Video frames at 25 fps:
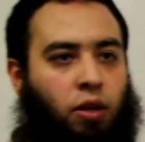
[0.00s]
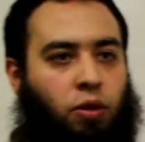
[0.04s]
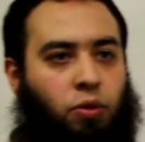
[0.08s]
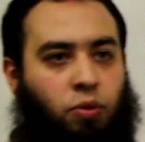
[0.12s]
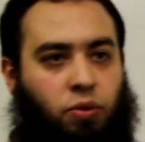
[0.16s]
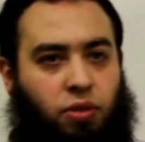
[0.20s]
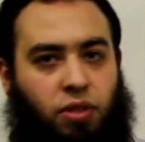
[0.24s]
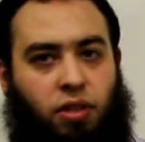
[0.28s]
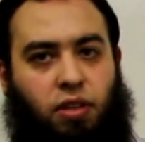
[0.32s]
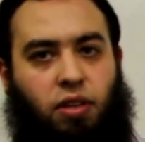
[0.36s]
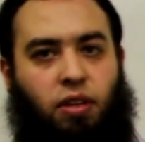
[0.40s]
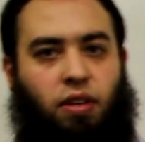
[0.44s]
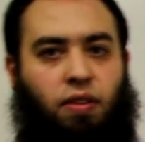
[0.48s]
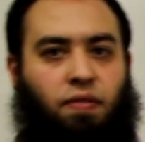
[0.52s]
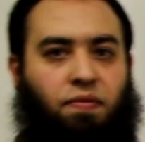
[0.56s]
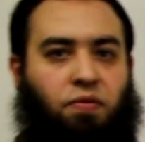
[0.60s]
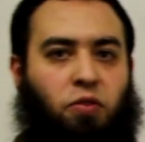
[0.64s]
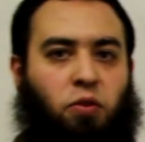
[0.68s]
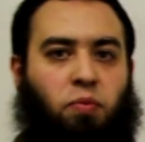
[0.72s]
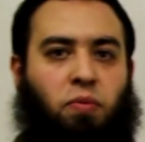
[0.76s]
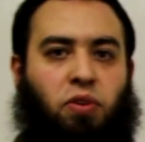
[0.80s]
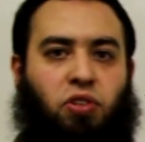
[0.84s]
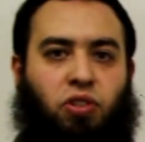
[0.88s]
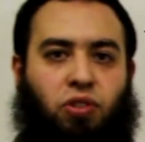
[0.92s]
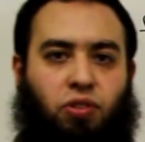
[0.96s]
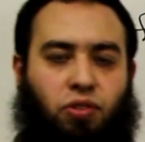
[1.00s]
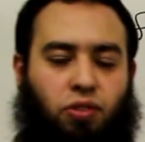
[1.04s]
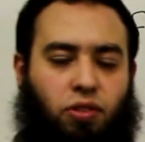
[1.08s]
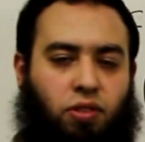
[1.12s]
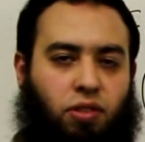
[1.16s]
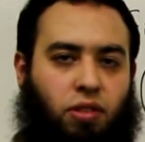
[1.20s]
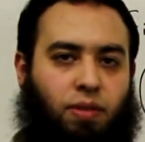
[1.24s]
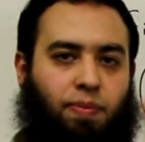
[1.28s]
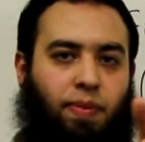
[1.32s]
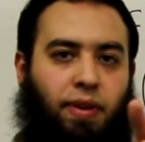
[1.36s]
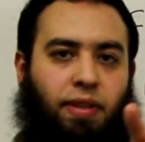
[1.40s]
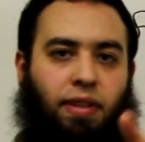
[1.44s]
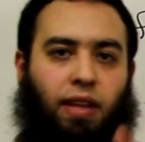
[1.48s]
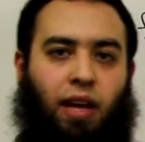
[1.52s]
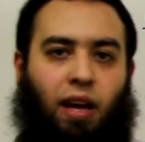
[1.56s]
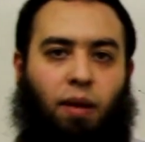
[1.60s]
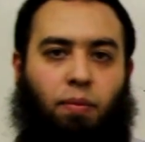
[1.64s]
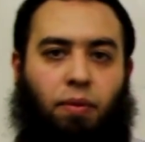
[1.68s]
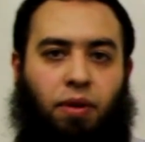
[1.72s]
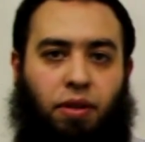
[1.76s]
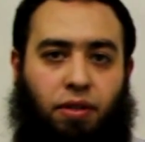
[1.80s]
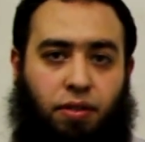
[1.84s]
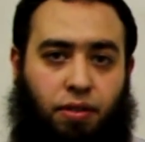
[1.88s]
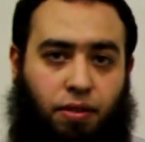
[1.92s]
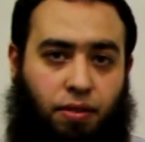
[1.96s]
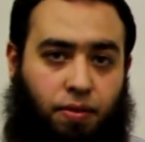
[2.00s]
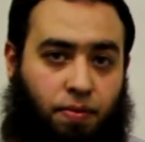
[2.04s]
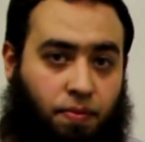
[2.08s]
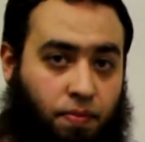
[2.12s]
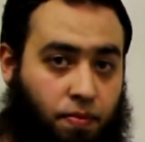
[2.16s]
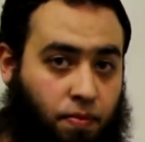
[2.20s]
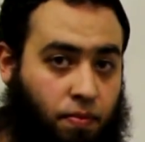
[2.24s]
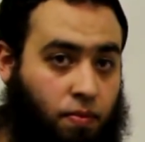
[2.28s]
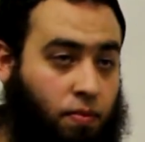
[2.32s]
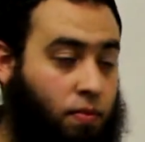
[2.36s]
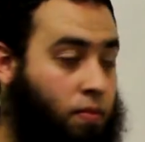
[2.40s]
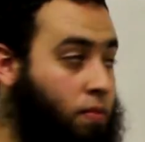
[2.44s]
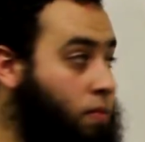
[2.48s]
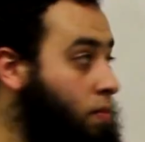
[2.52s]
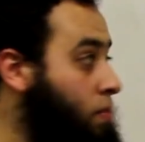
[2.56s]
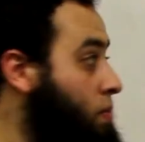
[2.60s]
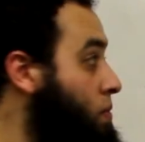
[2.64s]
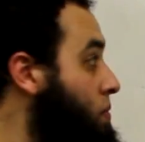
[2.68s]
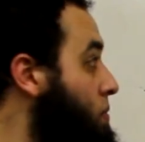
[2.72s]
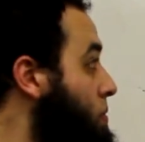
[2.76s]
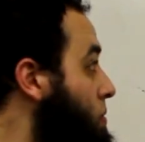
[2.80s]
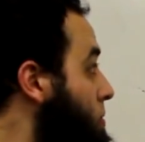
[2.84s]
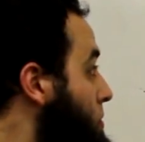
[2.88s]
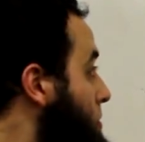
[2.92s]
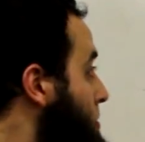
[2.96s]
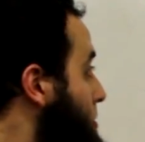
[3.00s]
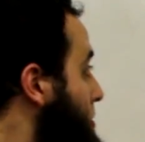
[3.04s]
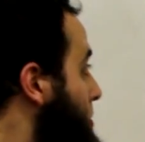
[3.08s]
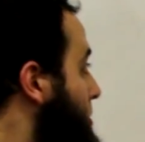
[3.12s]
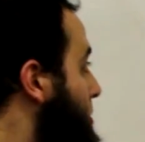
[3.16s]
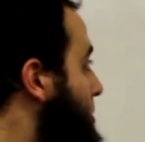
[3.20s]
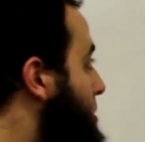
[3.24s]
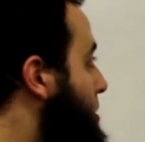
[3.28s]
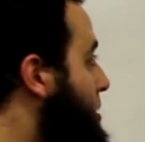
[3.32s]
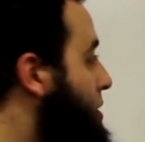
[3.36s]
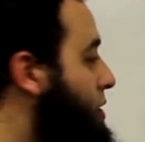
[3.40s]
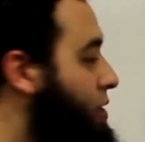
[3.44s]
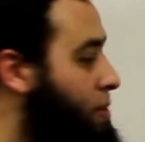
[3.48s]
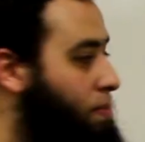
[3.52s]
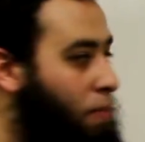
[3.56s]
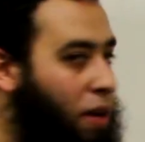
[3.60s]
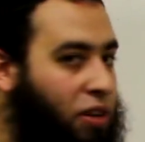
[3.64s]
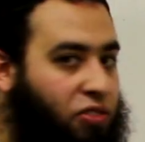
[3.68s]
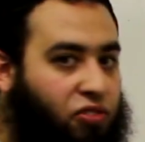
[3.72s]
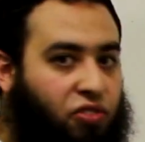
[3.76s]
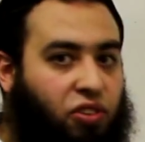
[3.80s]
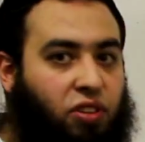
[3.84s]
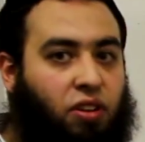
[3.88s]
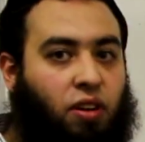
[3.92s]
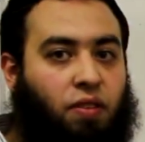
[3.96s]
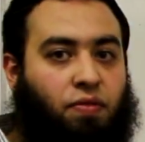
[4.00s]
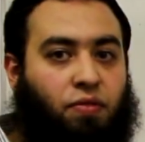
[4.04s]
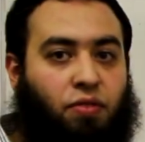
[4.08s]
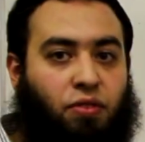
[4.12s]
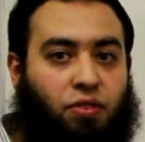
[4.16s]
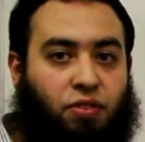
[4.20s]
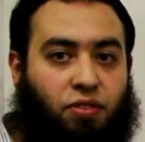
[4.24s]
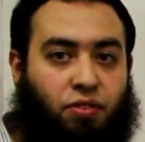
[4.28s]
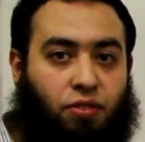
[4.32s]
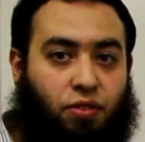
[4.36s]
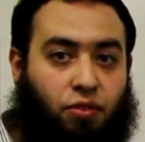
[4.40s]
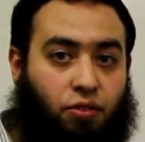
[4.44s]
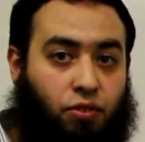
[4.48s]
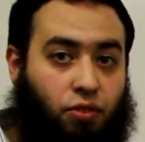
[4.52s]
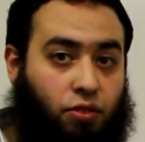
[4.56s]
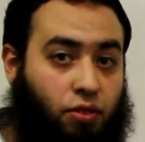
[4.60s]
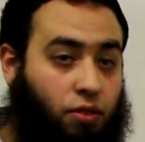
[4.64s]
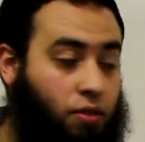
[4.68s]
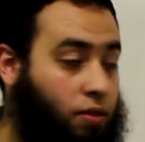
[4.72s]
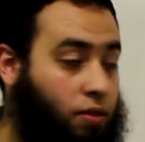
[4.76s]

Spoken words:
using the information system and happiness. This is my trigger for research.